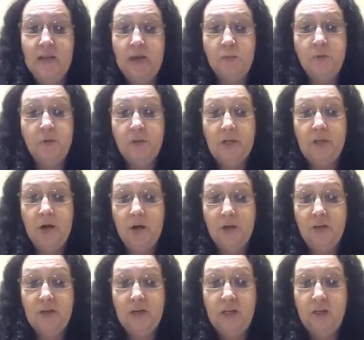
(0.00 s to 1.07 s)
I'm looking
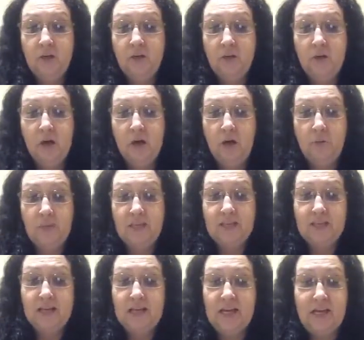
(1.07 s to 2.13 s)
on here because
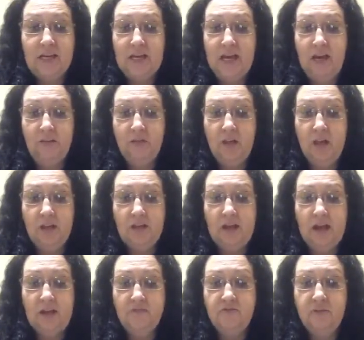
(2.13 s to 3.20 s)
I can't have a lot of
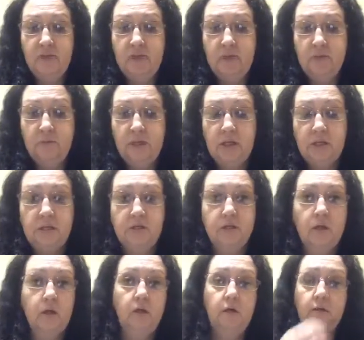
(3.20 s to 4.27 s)
caffeine because
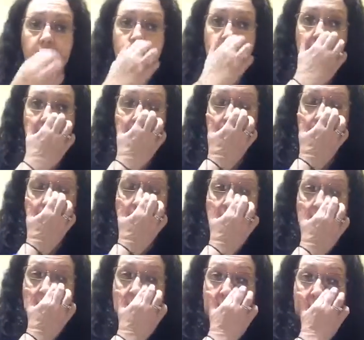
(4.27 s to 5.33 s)

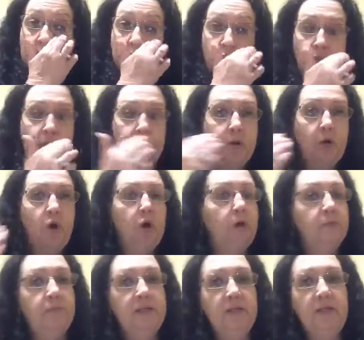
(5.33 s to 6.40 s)
I have a rapid
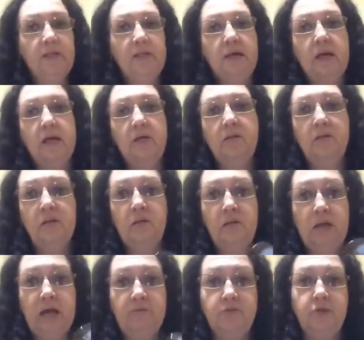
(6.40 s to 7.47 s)
heartbeat and I
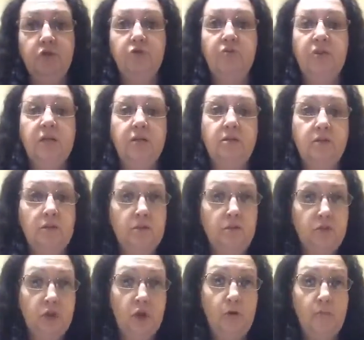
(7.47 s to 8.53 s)
have to do things to
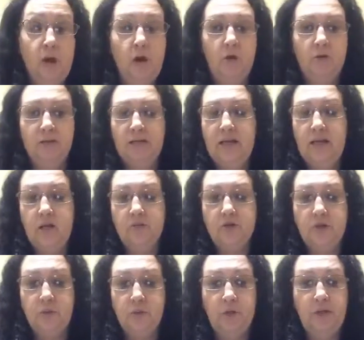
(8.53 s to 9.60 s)
slow my heart down,
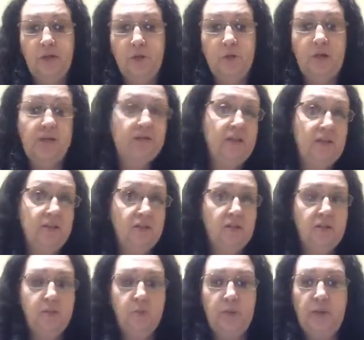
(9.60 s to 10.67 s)
so I really don't want anything that's going
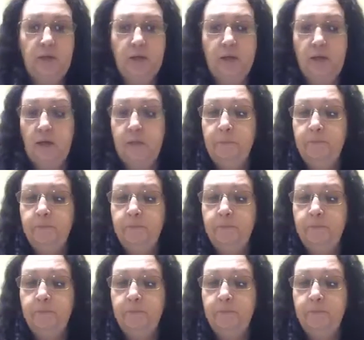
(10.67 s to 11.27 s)
to speed it up.